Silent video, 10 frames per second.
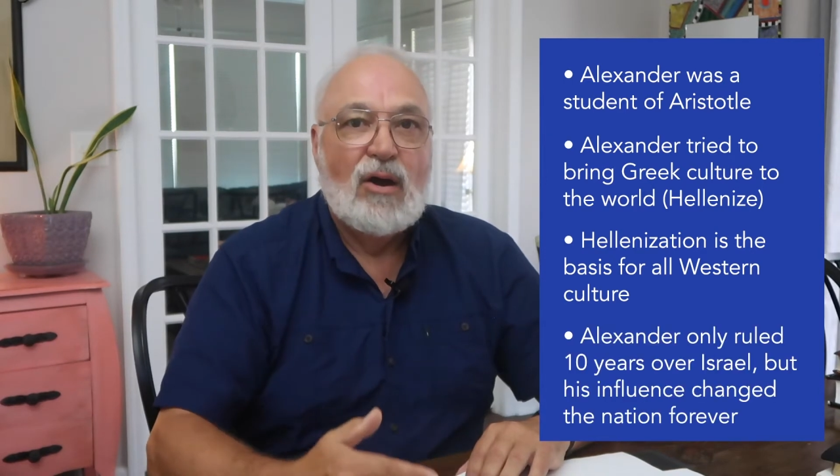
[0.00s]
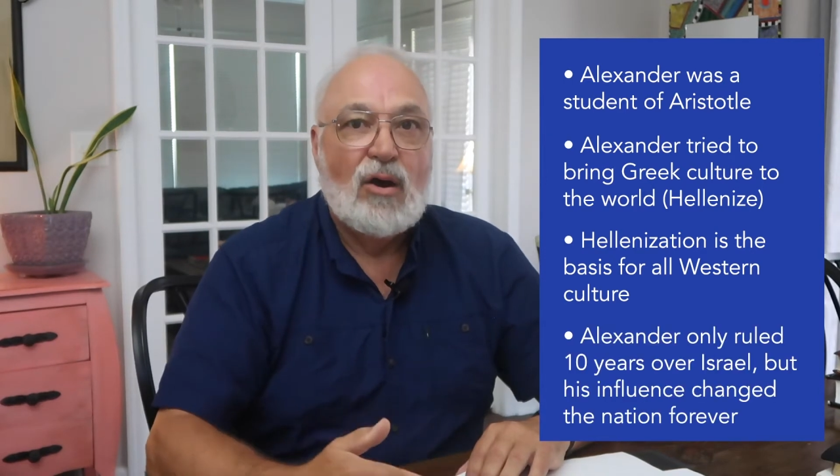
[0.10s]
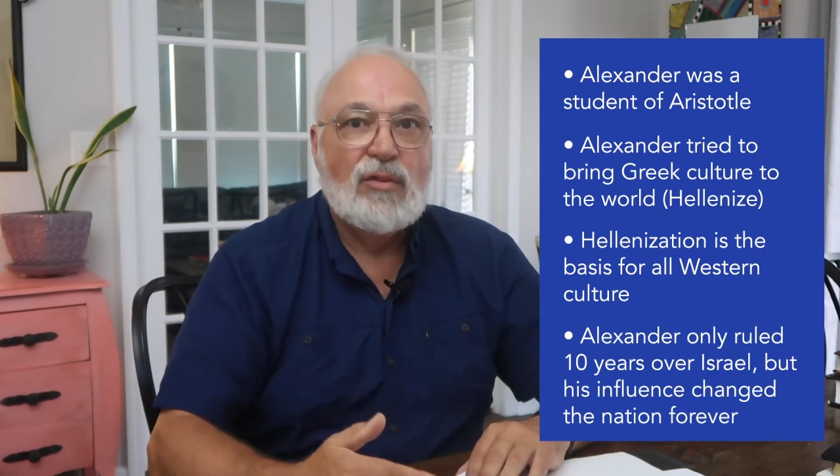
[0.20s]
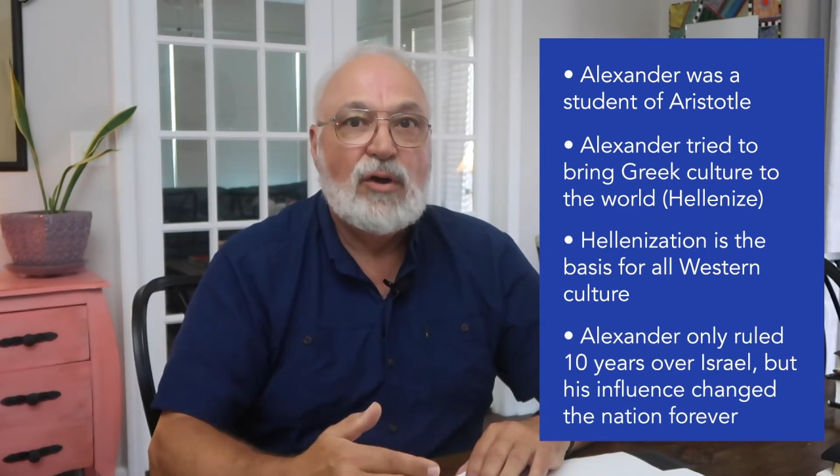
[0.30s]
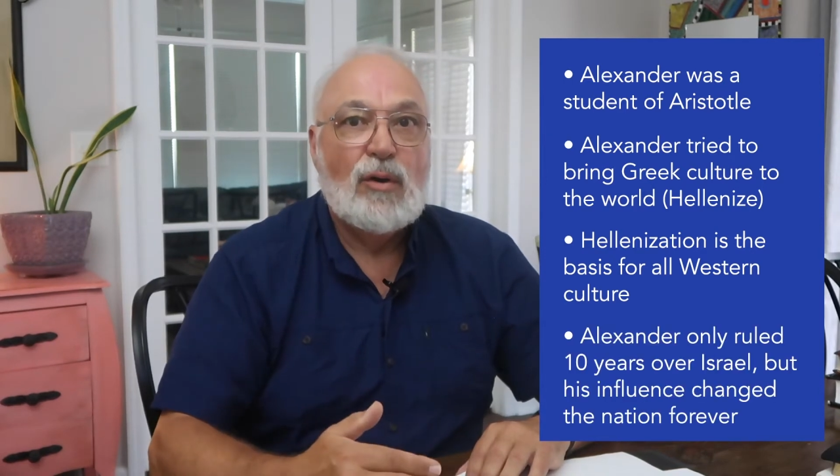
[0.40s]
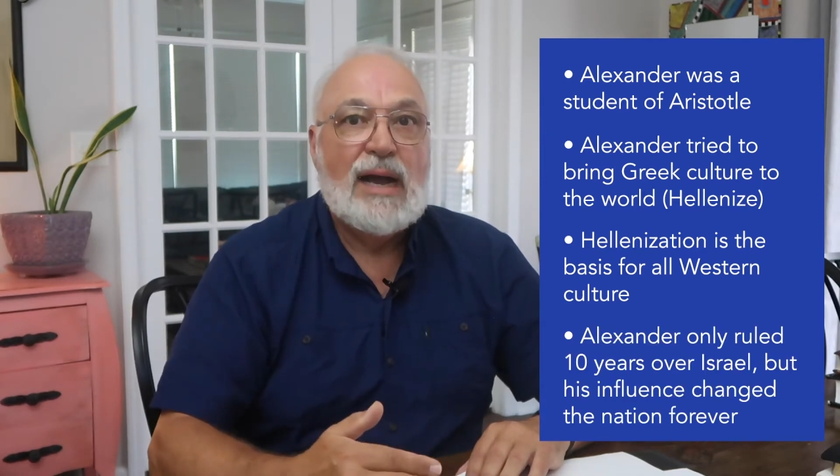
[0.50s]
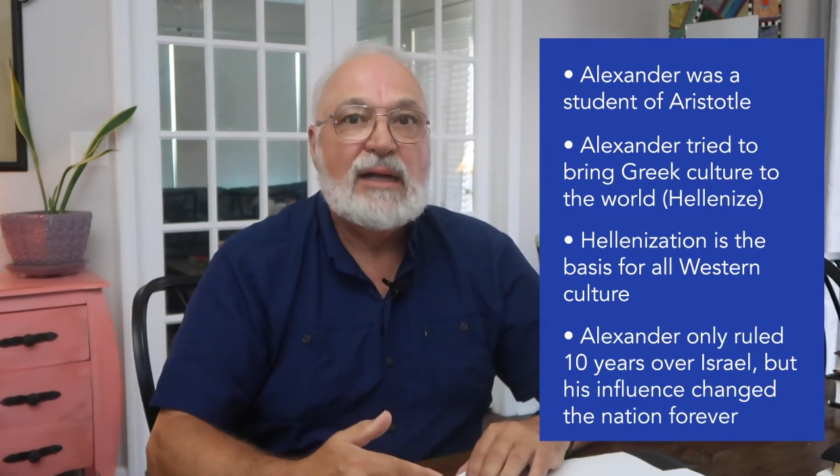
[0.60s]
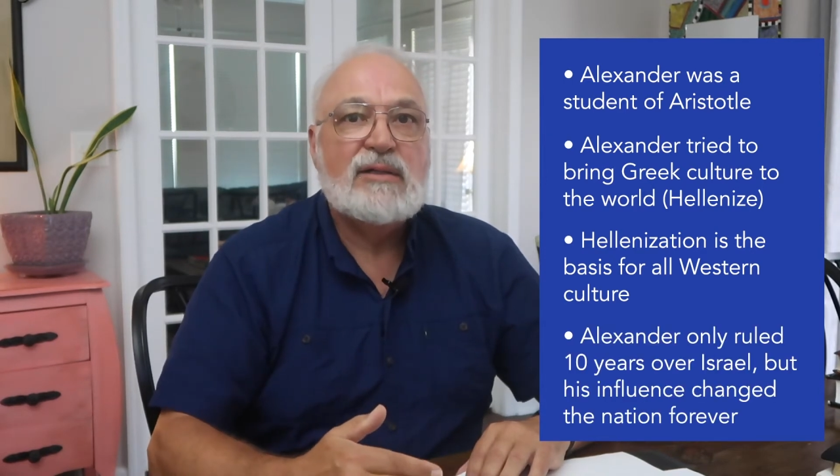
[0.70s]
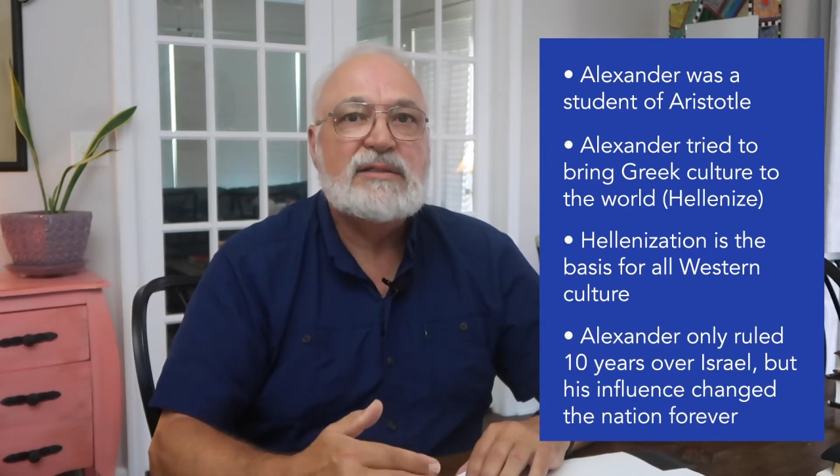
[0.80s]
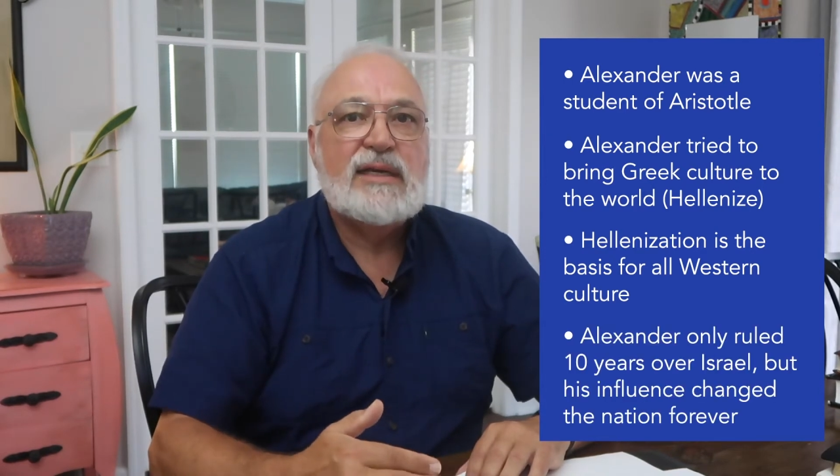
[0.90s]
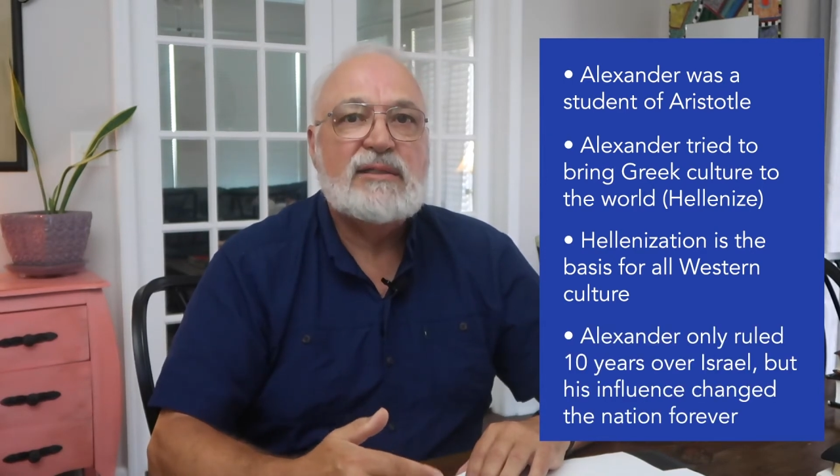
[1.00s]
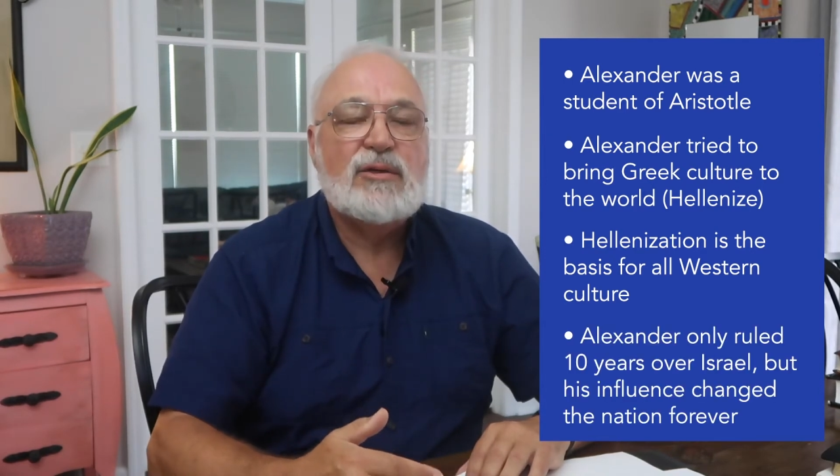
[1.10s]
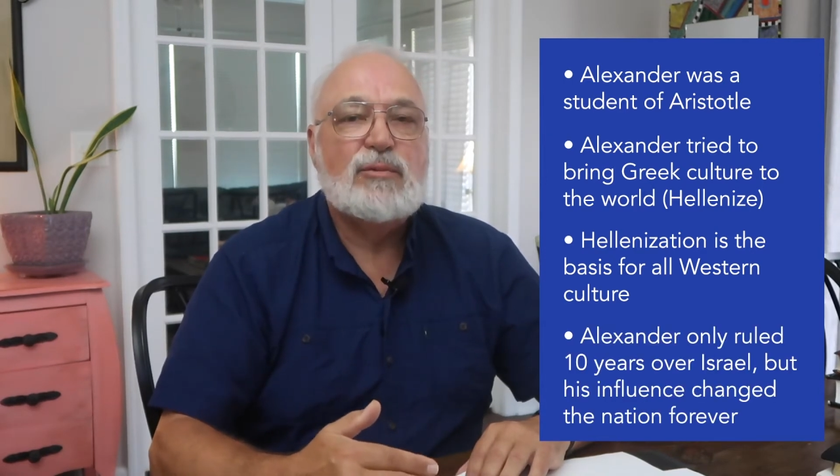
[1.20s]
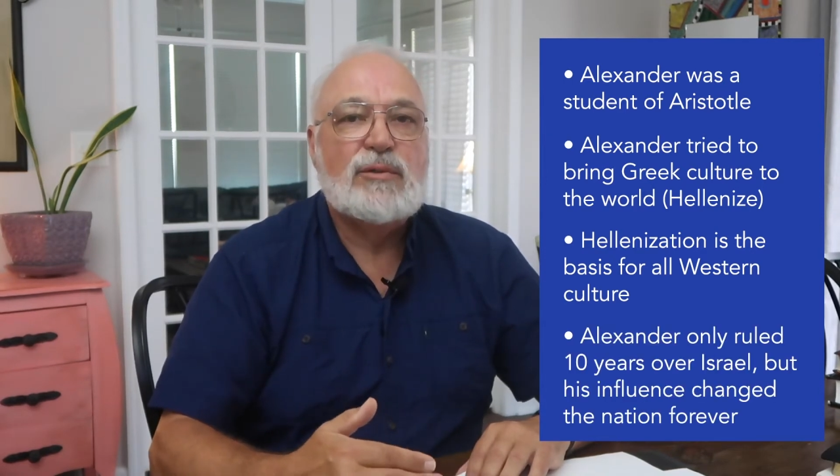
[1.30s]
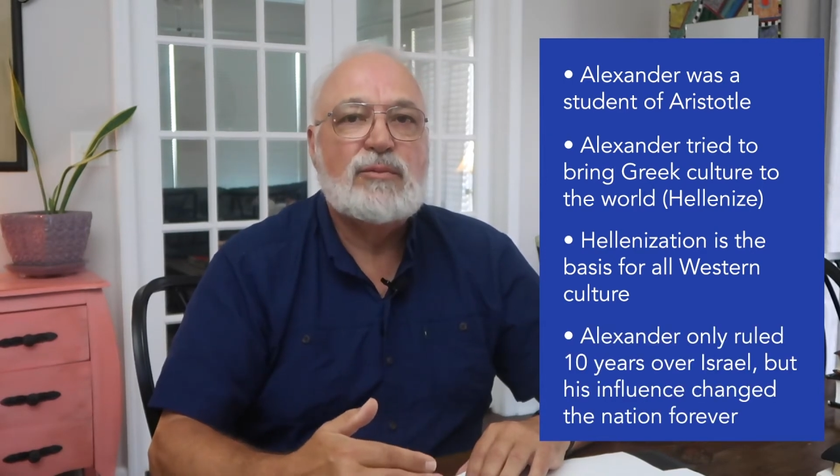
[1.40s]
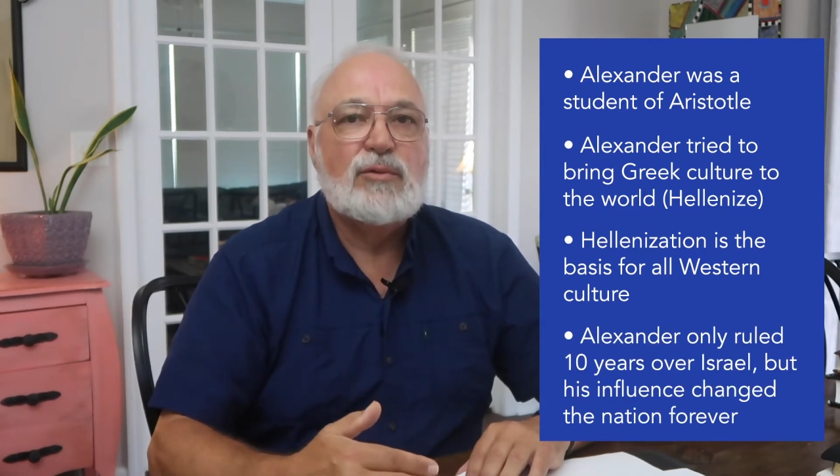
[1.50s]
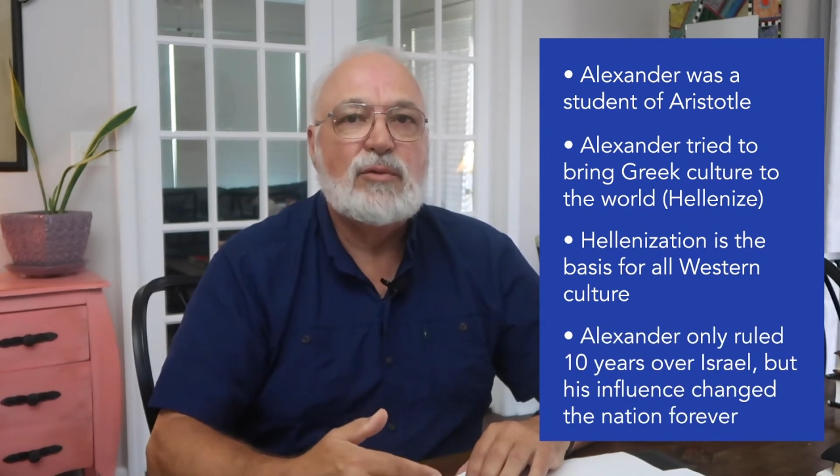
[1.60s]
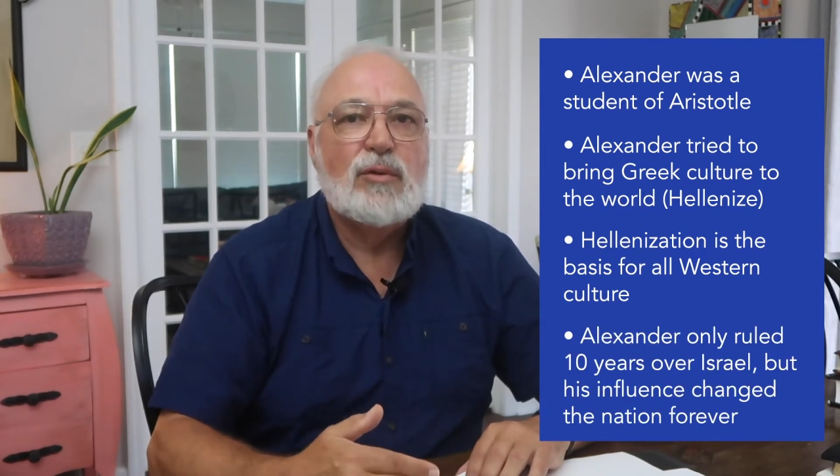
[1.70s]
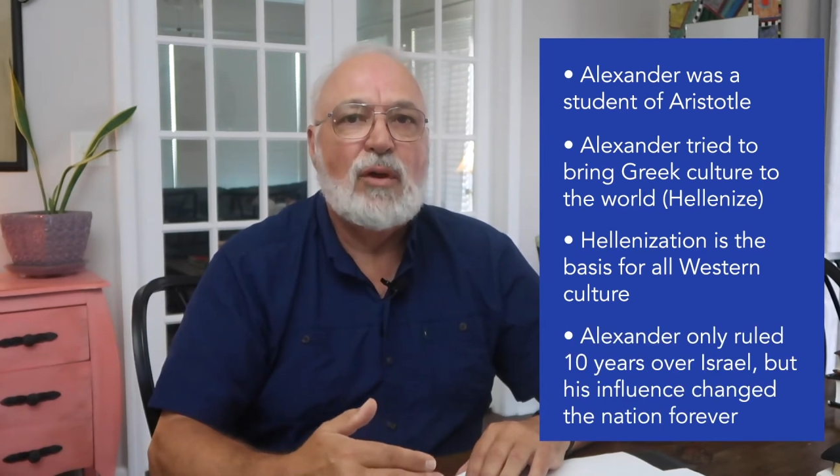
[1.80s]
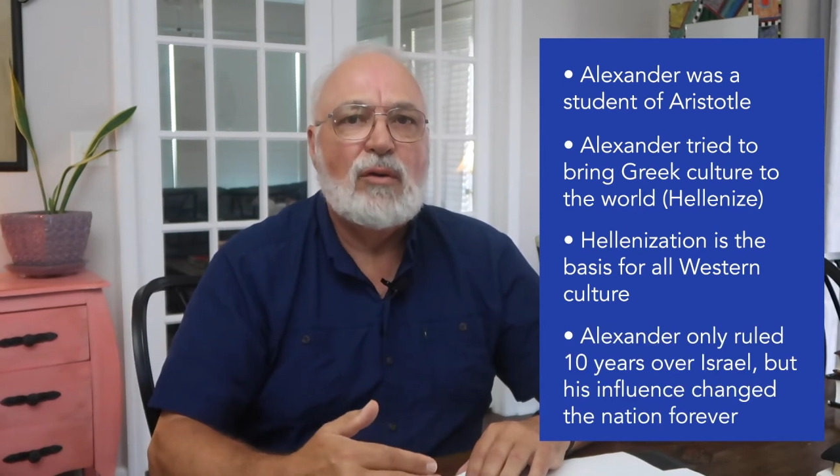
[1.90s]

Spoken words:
Although Alexander would rule